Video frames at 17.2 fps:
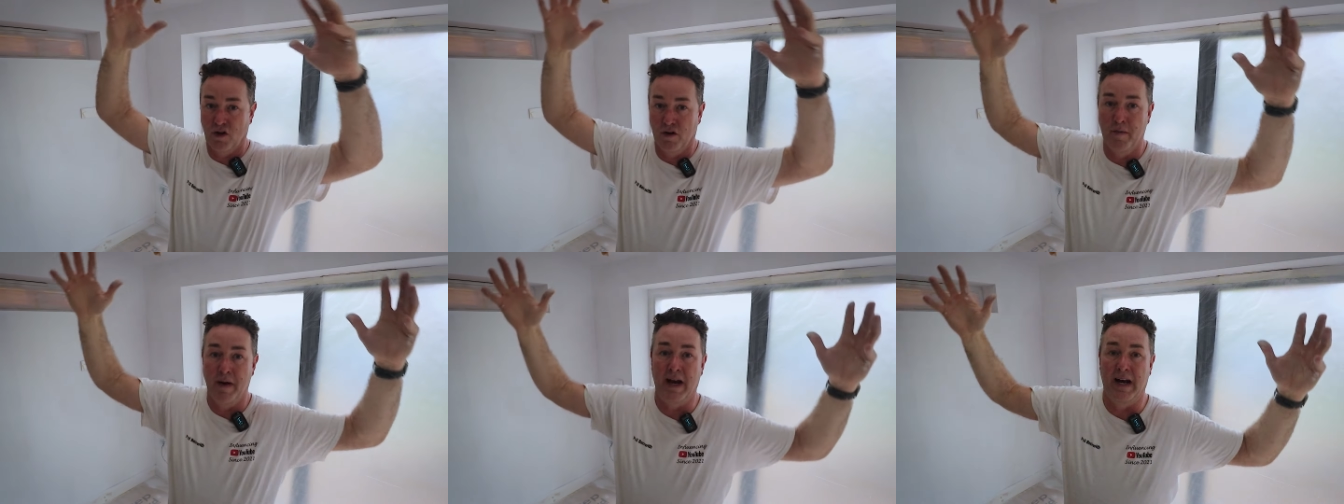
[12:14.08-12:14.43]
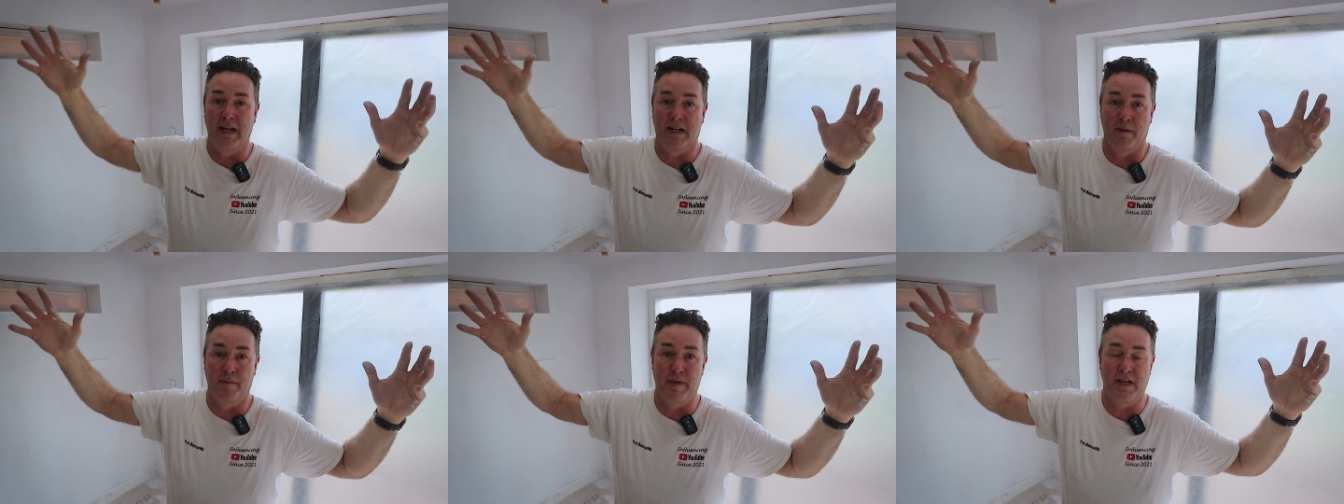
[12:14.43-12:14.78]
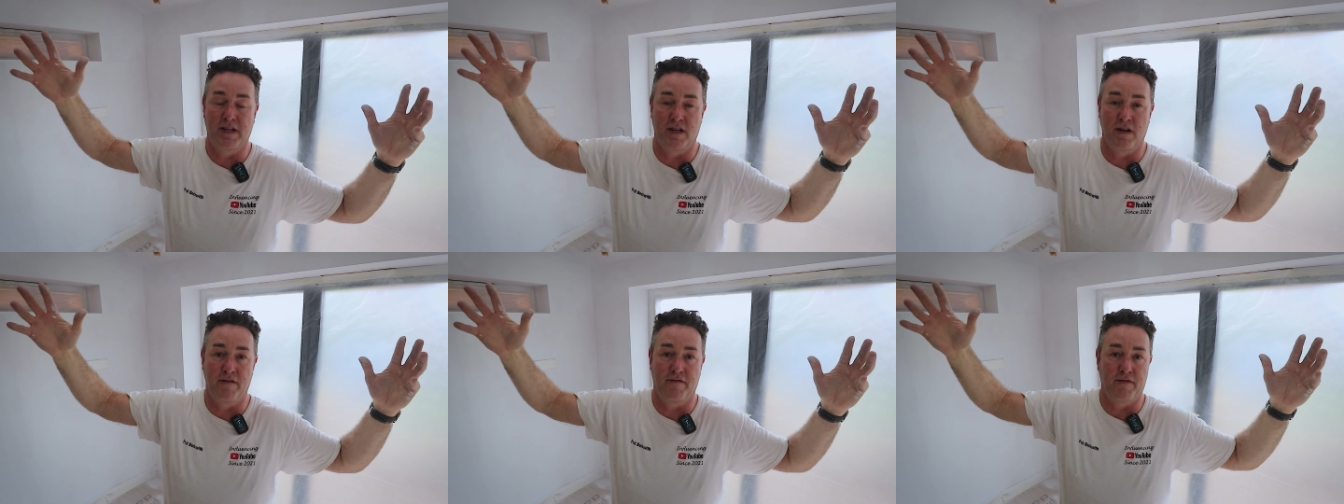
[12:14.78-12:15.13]
going to be a little
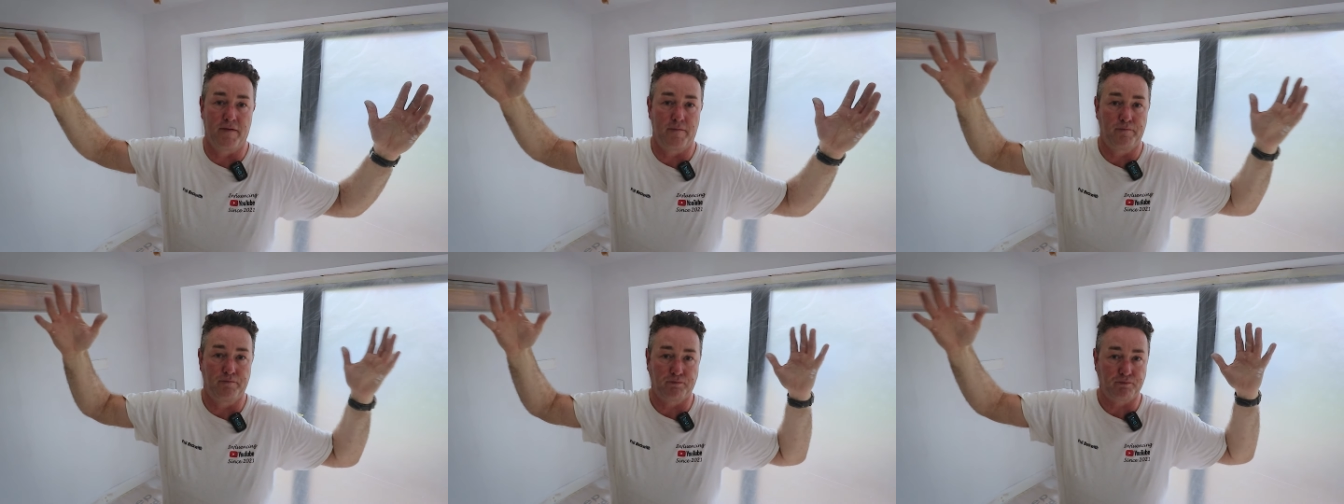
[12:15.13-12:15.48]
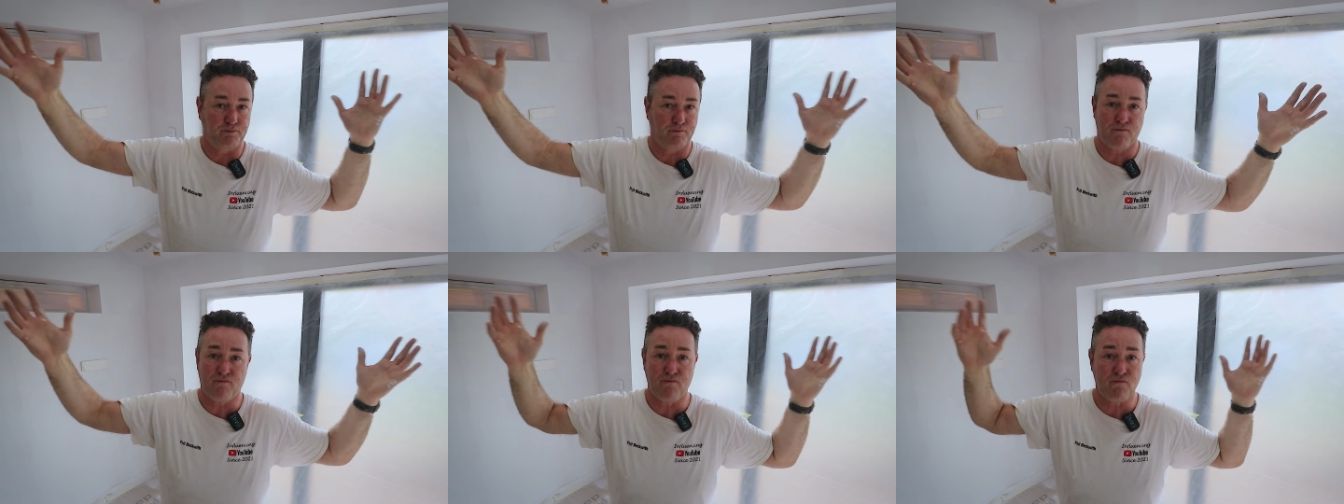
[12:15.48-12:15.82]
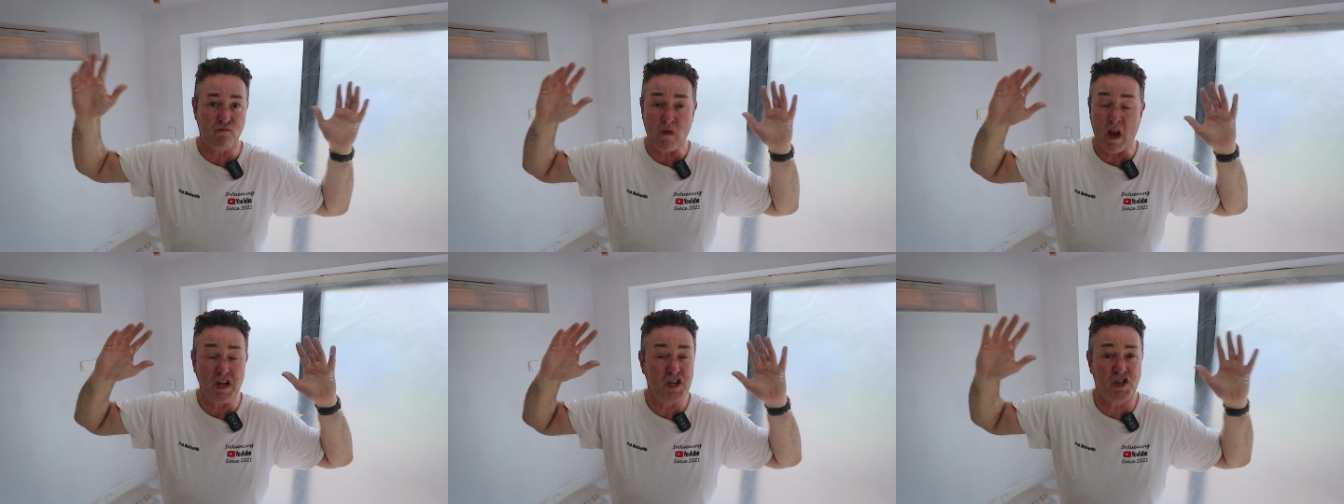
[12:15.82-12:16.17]
bit of
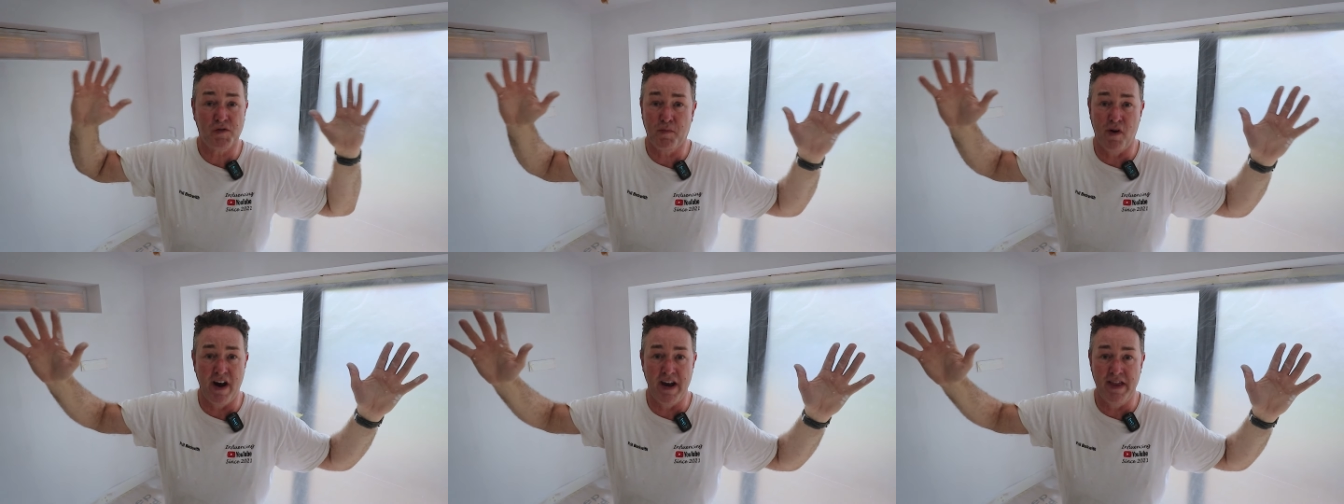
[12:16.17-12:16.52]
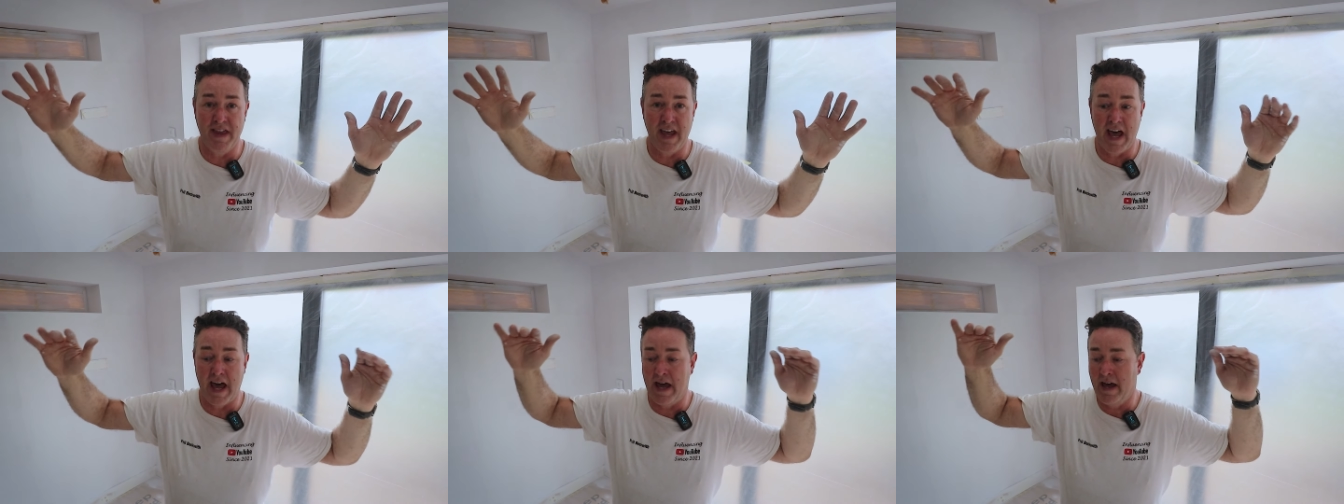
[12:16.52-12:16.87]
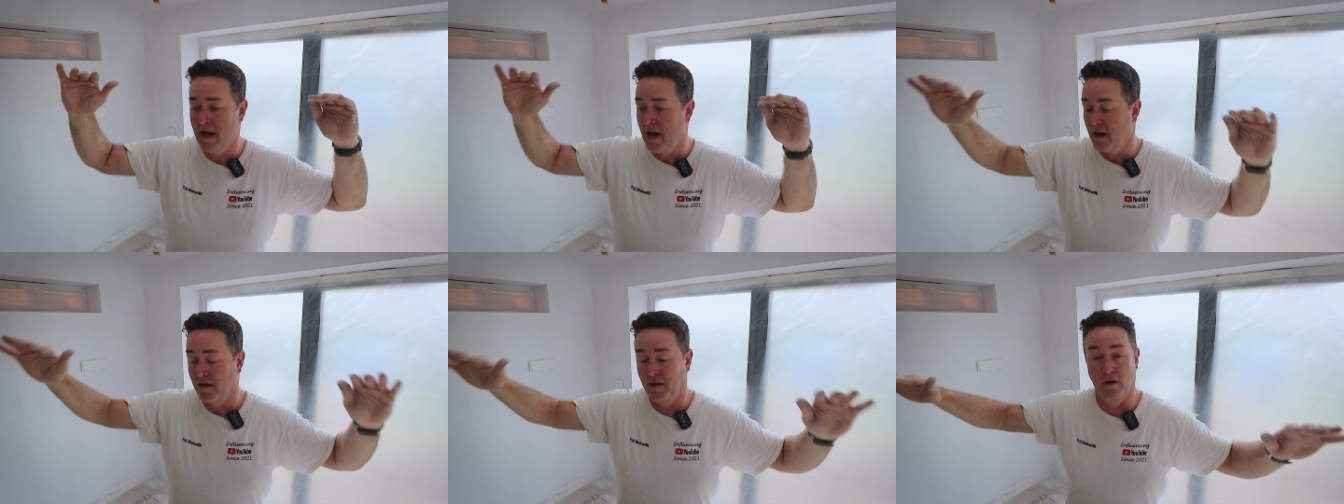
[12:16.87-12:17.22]
spray in the air
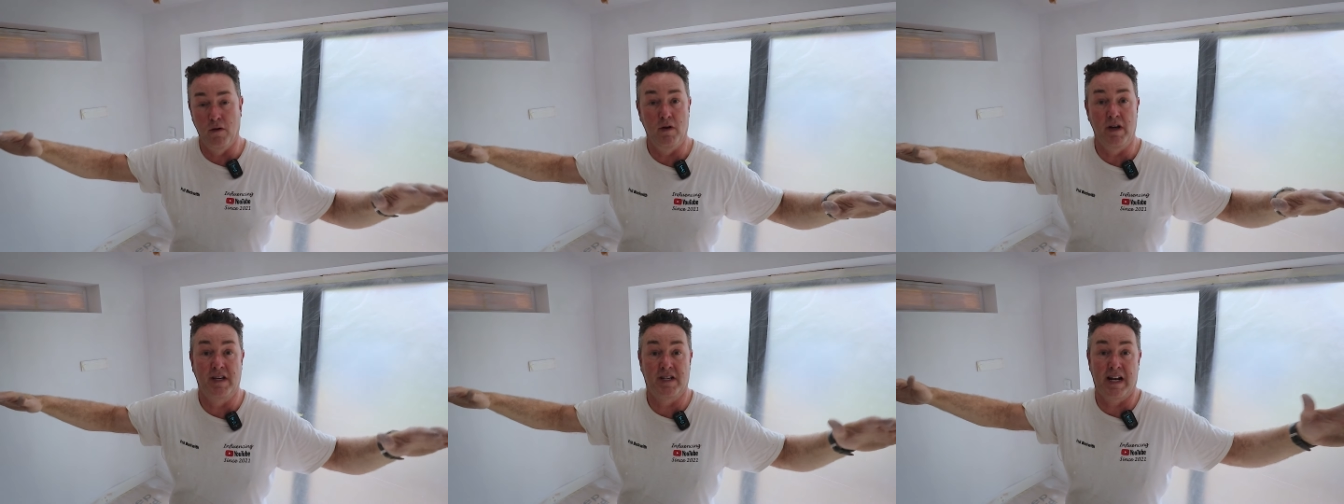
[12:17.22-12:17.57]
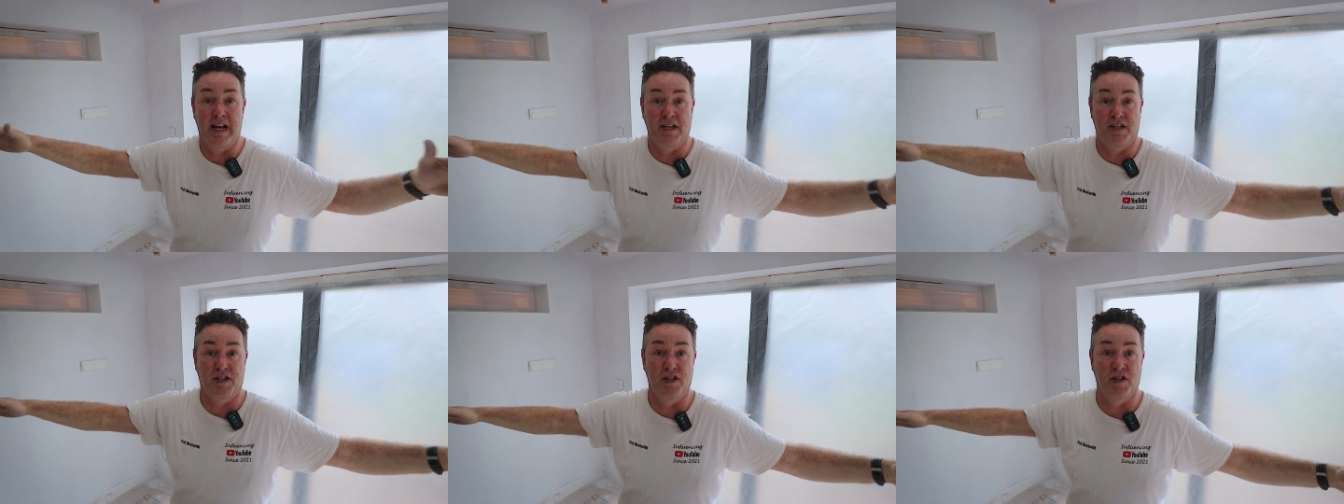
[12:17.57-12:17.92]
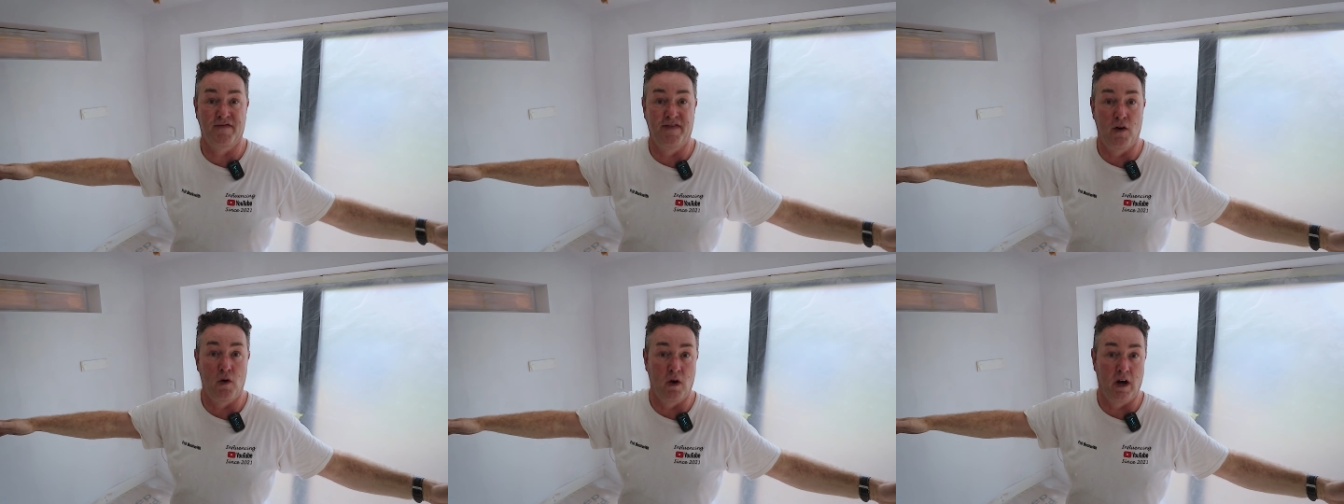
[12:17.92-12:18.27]
that is classed as
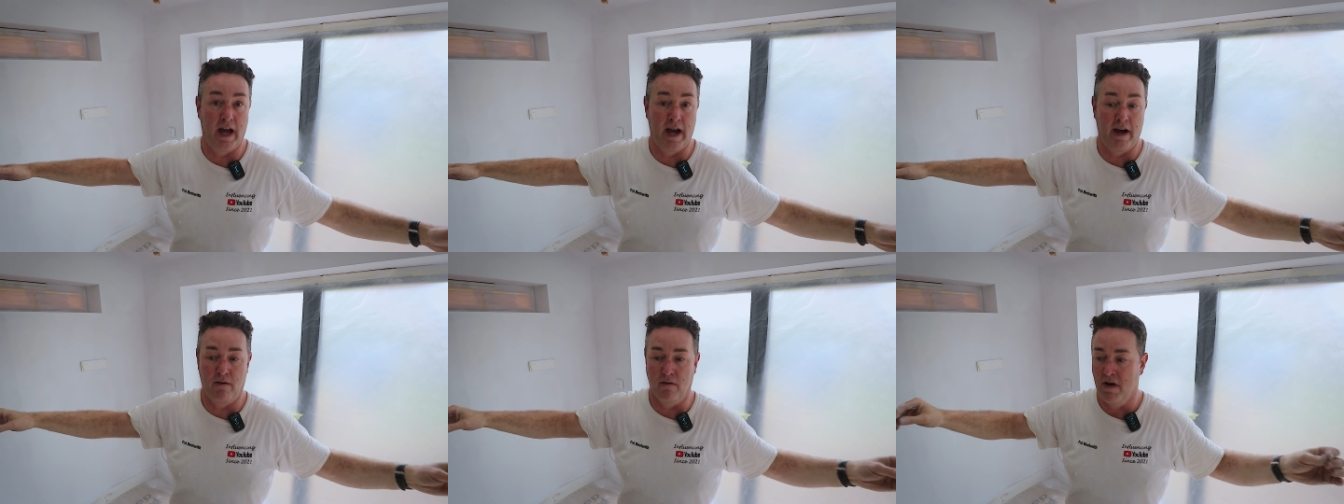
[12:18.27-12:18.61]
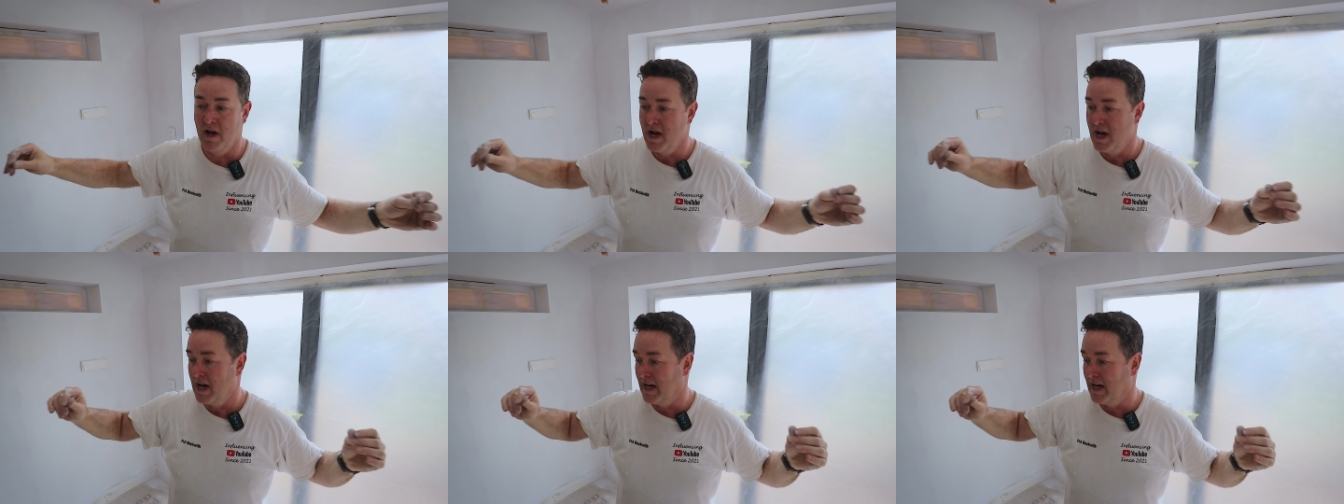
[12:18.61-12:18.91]
fallout.